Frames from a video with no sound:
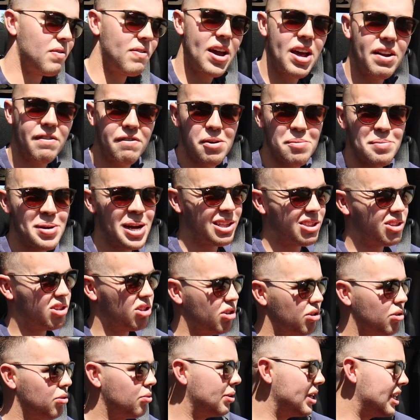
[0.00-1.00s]
We've had it for about
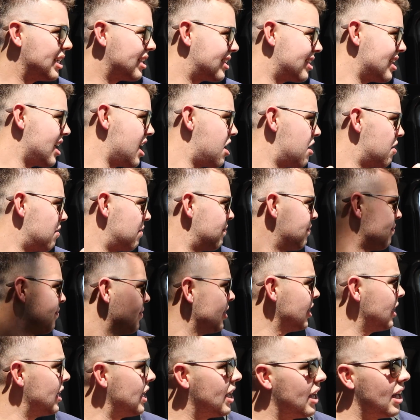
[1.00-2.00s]
2 weeks now.
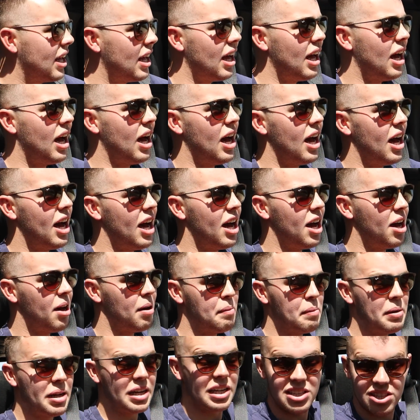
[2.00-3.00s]

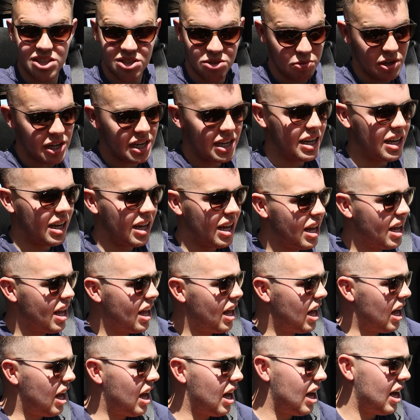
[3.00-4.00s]
And it's sweet.
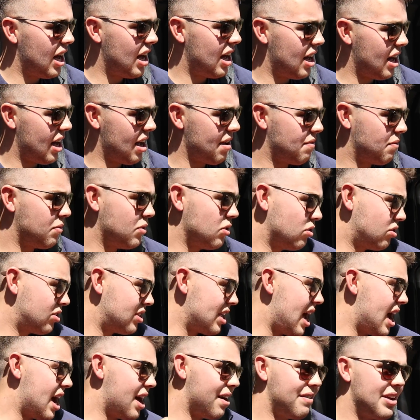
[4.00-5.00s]
I used
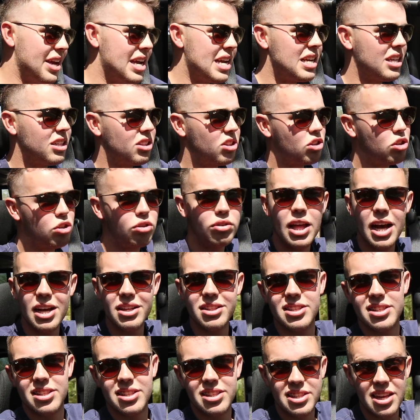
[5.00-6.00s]
to have a
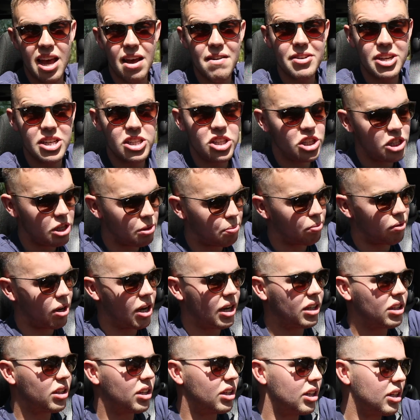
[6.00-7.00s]
2007 Jeep
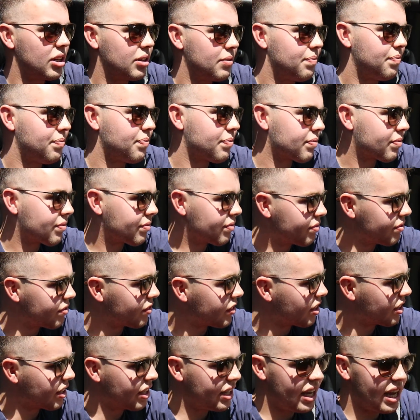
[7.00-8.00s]
Wrangler,
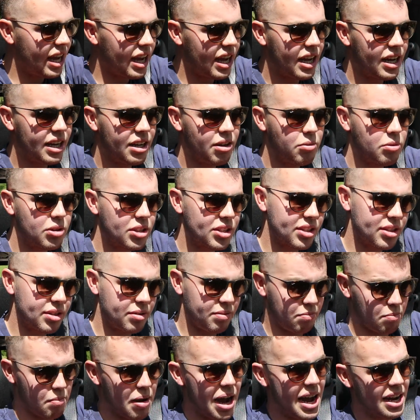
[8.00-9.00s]
and it was
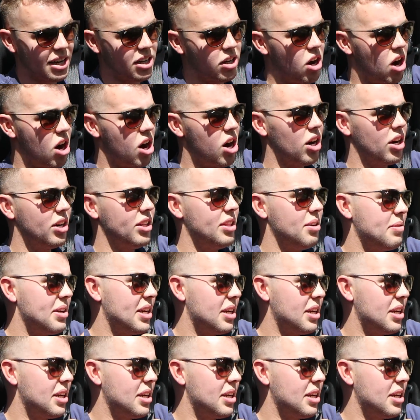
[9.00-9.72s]
my car, and then